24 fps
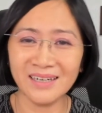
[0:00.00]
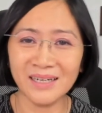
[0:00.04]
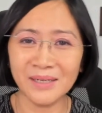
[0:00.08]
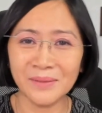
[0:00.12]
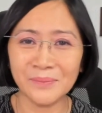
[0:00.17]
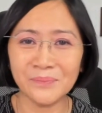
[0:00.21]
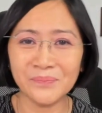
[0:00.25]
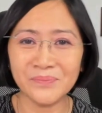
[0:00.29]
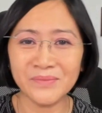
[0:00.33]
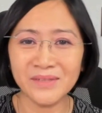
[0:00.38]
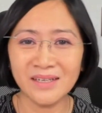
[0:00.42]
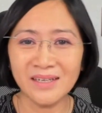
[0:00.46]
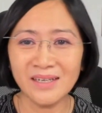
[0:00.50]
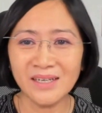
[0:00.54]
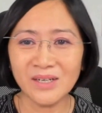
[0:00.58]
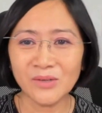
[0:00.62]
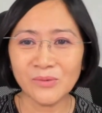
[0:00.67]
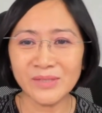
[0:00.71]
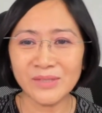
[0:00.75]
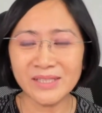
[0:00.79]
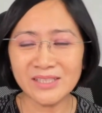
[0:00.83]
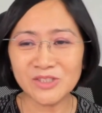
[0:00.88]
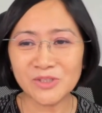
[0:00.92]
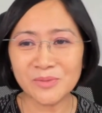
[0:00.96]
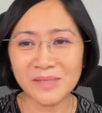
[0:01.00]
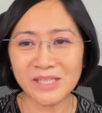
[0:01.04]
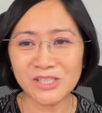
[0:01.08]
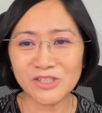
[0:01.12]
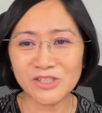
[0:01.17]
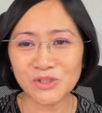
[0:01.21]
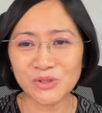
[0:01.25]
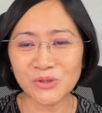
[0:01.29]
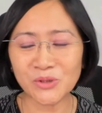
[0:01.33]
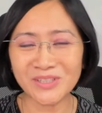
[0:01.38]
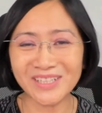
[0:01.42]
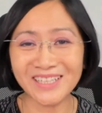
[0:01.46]
Um, we need to make
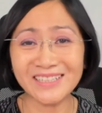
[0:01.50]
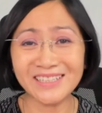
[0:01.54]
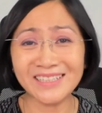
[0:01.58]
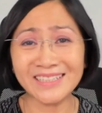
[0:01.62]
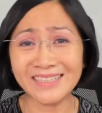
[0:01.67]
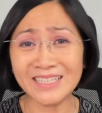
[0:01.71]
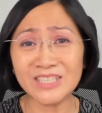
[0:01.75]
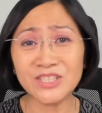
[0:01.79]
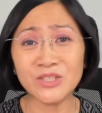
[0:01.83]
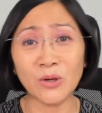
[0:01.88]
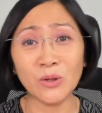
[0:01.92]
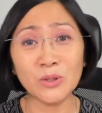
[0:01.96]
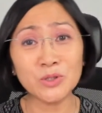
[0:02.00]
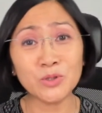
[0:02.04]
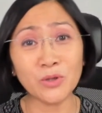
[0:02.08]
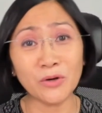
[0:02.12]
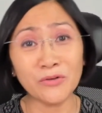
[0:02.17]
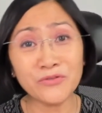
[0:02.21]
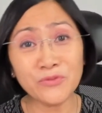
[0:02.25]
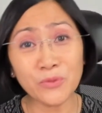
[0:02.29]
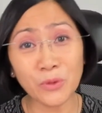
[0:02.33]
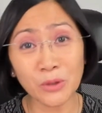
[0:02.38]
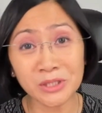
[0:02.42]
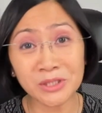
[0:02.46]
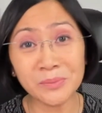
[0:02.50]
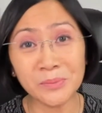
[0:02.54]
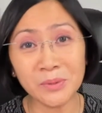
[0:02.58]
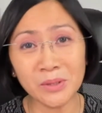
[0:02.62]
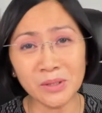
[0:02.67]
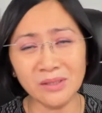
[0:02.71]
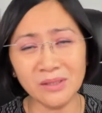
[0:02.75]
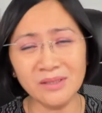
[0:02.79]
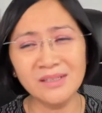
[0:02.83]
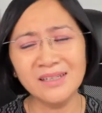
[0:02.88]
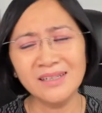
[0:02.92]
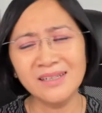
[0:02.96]
sure that it is also
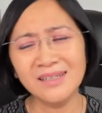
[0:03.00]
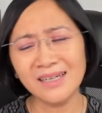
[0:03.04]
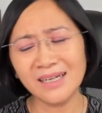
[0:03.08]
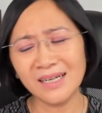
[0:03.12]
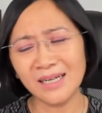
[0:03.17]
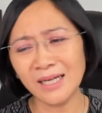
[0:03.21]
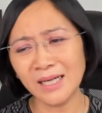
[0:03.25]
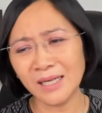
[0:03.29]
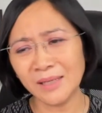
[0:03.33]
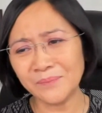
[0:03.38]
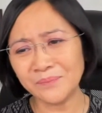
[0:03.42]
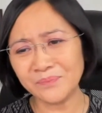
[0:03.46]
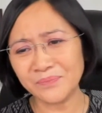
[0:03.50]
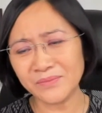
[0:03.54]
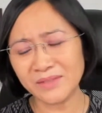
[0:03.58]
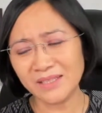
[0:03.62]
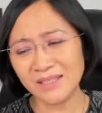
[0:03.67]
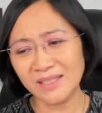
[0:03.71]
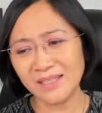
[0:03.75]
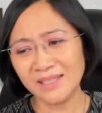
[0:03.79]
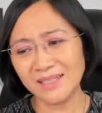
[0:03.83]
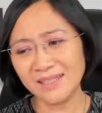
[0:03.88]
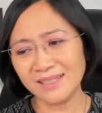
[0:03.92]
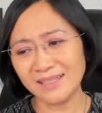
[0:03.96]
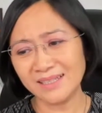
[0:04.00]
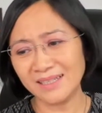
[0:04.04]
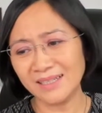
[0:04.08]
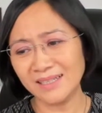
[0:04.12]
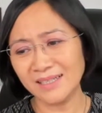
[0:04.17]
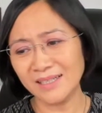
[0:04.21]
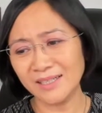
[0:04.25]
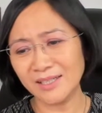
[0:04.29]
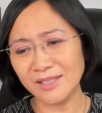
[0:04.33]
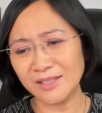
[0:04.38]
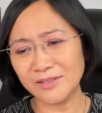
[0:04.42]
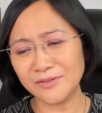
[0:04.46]
affordable um,
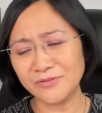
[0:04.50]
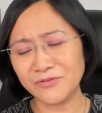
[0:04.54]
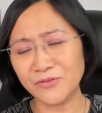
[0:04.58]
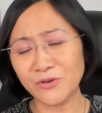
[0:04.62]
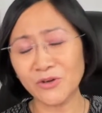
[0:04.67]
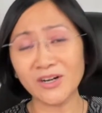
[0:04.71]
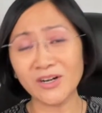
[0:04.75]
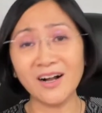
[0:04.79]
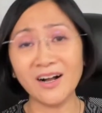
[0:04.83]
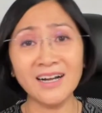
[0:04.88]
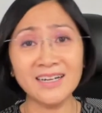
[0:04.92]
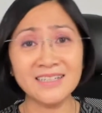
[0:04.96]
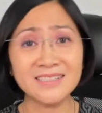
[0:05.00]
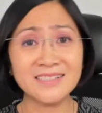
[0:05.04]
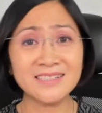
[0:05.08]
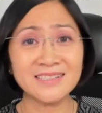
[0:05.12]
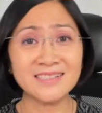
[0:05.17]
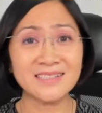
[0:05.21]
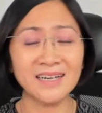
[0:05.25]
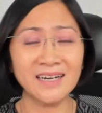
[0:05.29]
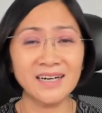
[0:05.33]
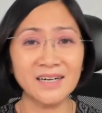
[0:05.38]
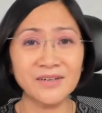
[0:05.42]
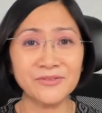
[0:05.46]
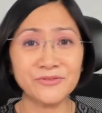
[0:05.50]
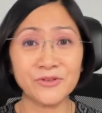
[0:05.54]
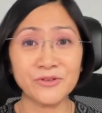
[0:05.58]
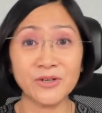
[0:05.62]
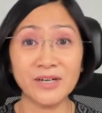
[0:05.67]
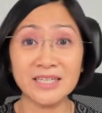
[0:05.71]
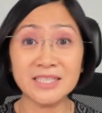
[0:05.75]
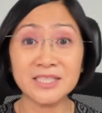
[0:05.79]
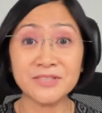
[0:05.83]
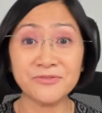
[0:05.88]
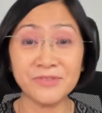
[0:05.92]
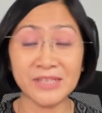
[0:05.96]
uh, for us uh, for
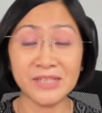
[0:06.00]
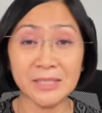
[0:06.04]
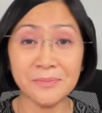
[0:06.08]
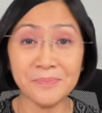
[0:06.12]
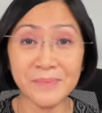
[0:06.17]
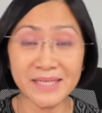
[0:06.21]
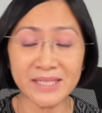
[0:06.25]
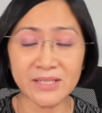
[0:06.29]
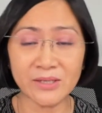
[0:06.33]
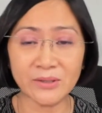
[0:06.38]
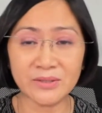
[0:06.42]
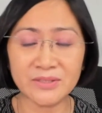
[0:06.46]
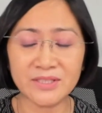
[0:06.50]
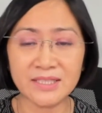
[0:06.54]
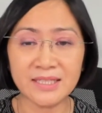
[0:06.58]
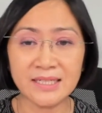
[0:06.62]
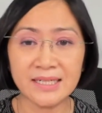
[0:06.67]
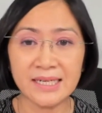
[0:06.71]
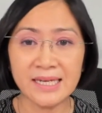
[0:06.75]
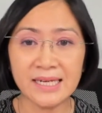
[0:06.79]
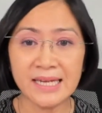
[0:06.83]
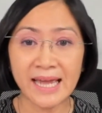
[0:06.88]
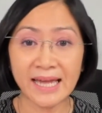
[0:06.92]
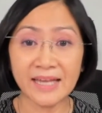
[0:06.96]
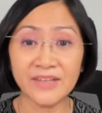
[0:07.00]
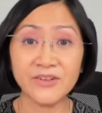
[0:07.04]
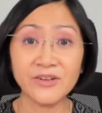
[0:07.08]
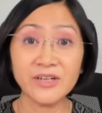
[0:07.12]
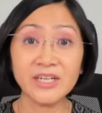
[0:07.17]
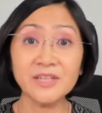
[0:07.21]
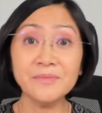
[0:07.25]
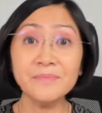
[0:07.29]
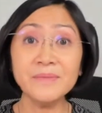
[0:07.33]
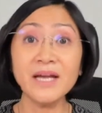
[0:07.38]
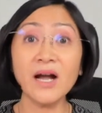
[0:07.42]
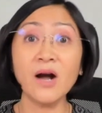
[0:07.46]
us Filipinos and there
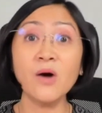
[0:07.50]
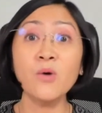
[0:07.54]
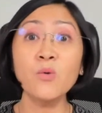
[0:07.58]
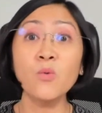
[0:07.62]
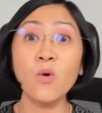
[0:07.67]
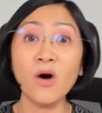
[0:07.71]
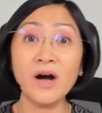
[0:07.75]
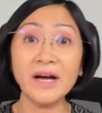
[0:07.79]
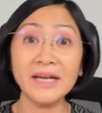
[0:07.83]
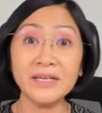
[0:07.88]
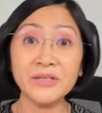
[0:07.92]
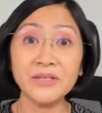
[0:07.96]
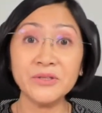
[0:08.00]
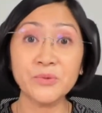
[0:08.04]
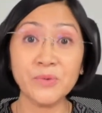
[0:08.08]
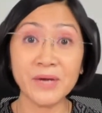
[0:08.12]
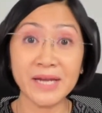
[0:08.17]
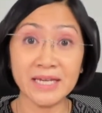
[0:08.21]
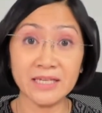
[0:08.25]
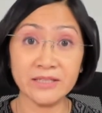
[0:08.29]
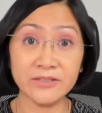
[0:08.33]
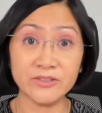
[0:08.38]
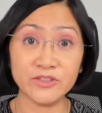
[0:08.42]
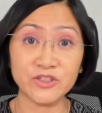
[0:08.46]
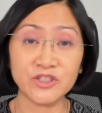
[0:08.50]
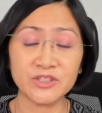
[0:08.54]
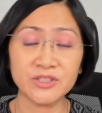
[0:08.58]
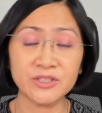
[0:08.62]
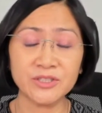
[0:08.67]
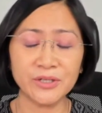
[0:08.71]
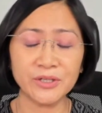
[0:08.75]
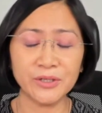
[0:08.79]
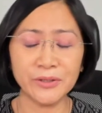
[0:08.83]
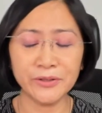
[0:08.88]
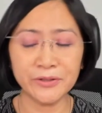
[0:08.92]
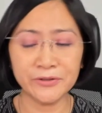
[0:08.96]
can be a wide range
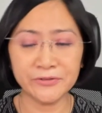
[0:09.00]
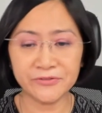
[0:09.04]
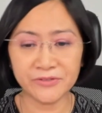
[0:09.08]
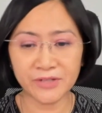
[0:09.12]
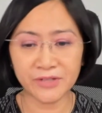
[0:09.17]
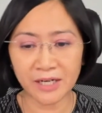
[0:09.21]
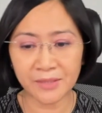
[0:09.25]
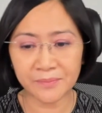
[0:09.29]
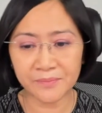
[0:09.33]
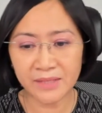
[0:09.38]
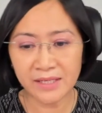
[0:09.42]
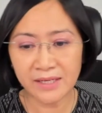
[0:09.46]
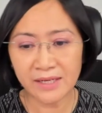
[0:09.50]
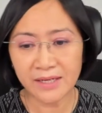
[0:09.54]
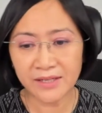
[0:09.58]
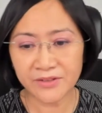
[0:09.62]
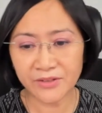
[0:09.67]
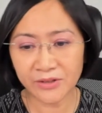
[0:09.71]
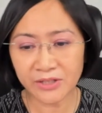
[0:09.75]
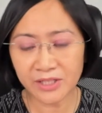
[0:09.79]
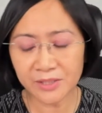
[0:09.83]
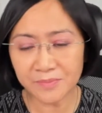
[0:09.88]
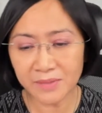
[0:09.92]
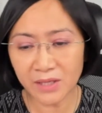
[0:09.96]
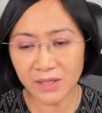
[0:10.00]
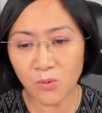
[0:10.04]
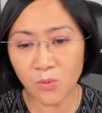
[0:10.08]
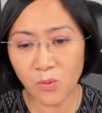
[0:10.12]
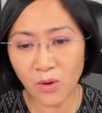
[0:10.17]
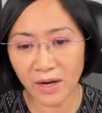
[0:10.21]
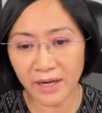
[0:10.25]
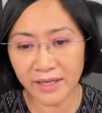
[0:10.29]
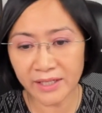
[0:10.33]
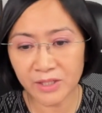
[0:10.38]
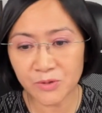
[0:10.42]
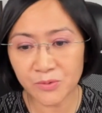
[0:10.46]
of um, there can be a
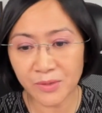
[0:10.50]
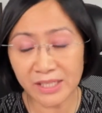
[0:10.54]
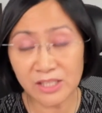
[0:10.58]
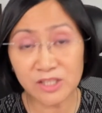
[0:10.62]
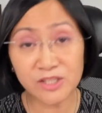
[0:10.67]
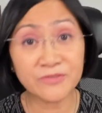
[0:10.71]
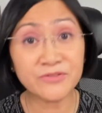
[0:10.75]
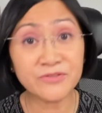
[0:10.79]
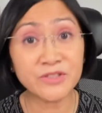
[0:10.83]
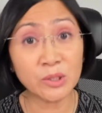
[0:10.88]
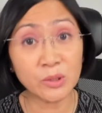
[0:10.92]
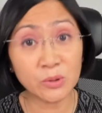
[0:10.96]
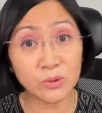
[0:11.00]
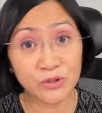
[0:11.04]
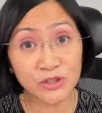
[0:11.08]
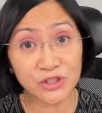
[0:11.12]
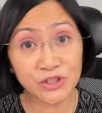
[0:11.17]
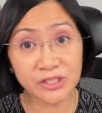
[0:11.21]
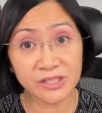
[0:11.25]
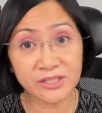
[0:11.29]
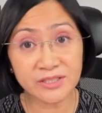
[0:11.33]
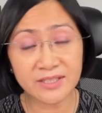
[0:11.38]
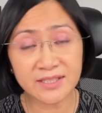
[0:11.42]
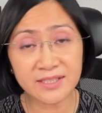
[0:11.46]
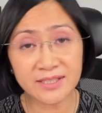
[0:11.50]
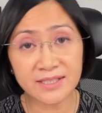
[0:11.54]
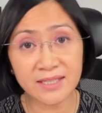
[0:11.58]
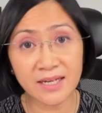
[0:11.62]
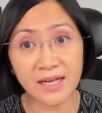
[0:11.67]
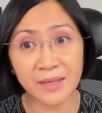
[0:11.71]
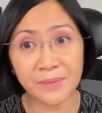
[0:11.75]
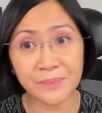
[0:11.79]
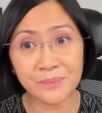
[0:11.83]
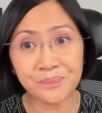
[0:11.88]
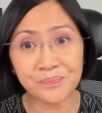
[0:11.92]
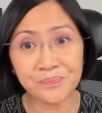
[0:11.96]
wide range of solutions
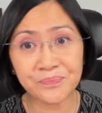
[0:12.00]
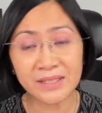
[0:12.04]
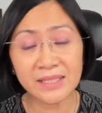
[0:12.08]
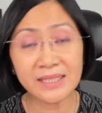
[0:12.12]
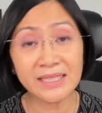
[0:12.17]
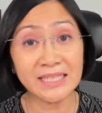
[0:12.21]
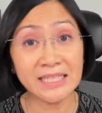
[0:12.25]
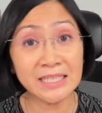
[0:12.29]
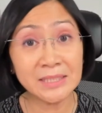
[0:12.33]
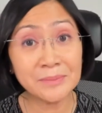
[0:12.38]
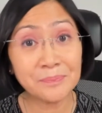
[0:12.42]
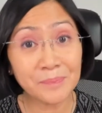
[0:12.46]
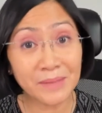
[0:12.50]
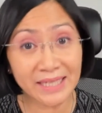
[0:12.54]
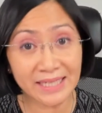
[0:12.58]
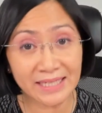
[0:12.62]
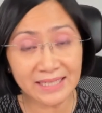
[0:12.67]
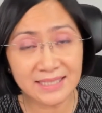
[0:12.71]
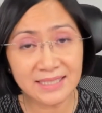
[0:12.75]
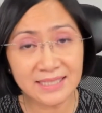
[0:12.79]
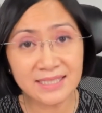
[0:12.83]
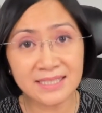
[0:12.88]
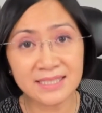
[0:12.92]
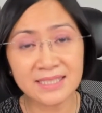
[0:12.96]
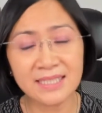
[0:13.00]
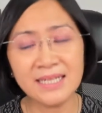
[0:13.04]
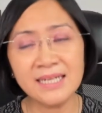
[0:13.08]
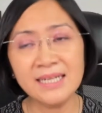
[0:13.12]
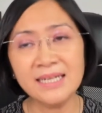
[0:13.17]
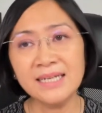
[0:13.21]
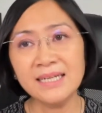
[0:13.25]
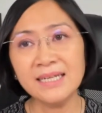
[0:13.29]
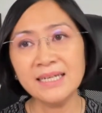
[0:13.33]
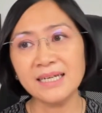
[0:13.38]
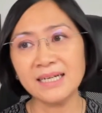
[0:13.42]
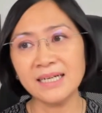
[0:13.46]
um, in place
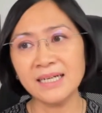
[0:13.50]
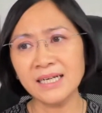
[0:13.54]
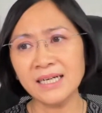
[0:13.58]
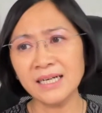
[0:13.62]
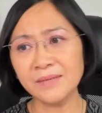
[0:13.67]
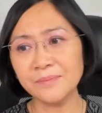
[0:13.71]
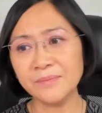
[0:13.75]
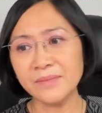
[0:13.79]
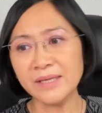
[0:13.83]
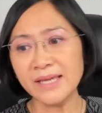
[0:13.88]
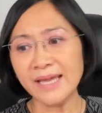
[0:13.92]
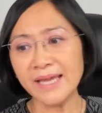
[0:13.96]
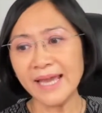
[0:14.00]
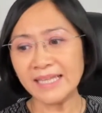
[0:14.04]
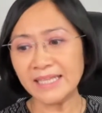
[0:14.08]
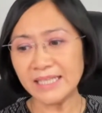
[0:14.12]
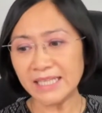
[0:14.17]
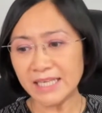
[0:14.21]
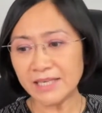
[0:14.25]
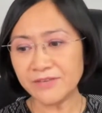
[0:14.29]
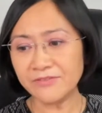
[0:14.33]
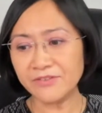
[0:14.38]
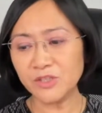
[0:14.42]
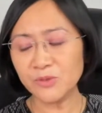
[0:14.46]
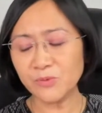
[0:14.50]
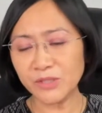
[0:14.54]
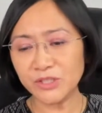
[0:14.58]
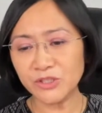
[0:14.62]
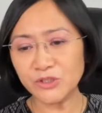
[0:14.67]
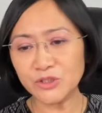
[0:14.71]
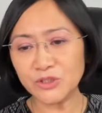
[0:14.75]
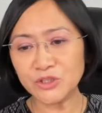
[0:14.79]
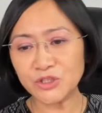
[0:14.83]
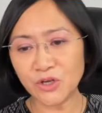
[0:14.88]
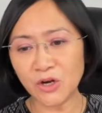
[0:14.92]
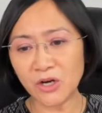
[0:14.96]
um, and even when
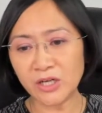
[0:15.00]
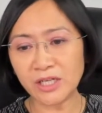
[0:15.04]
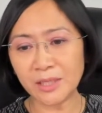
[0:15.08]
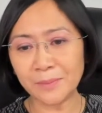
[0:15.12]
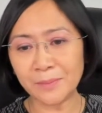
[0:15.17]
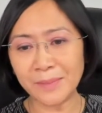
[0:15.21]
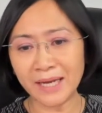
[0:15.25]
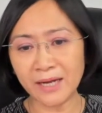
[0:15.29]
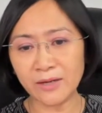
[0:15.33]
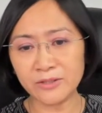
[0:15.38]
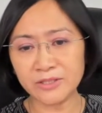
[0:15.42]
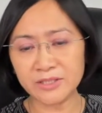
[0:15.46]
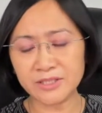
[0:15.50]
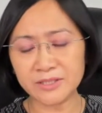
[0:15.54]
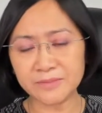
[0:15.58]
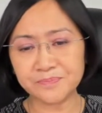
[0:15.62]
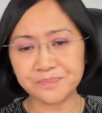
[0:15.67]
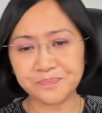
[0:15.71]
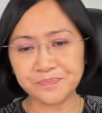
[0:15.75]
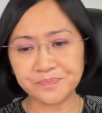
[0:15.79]
you talk about